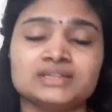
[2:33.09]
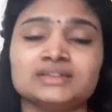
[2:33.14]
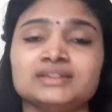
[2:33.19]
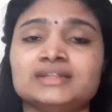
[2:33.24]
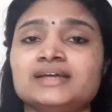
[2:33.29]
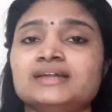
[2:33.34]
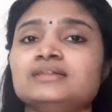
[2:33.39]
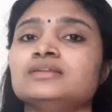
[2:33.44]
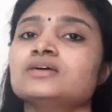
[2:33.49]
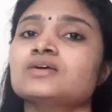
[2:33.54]

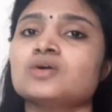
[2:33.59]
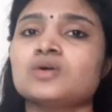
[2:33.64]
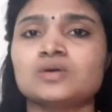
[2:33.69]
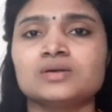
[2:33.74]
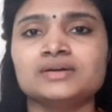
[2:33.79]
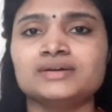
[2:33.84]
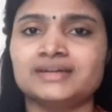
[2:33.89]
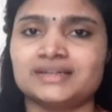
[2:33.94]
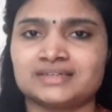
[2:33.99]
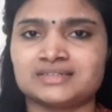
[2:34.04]
then the
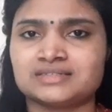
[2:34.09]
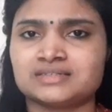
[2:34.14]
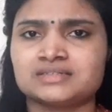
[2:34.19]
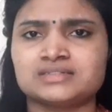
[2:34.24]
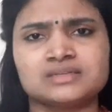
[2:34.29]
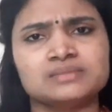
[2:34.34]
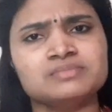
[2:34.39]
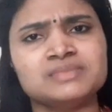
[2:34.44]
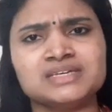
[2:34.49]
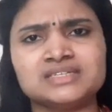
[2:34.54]
core test
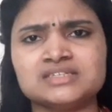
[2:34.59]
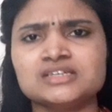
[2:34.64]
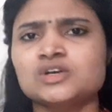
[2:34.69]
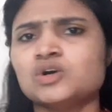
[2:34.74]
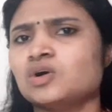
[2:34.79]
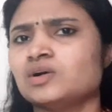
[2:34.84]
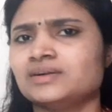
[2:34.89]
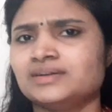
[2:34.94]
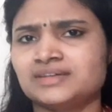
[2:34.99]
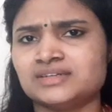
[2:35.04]
some basic
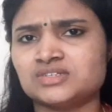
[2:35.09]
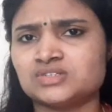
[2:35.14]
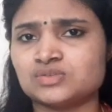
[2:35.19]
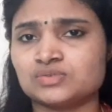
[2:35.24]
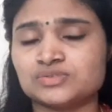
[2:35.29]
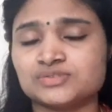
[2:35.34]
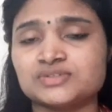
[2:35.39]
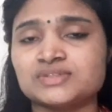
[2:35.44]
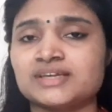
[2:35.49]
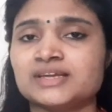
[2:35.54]
core test
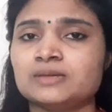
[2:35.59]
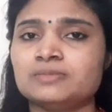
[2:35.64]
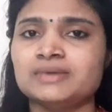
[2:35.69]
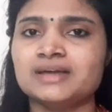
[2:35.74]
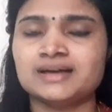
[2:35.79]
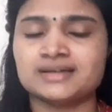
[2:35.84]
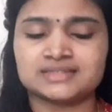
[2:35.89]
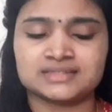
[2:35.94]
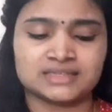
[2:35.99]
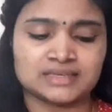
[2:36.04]
also they'll be
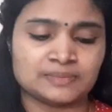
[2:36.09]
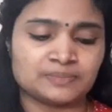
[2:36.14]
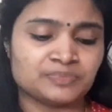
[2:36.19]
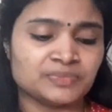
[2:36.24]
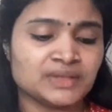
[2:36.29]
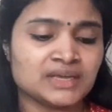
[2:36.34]
asking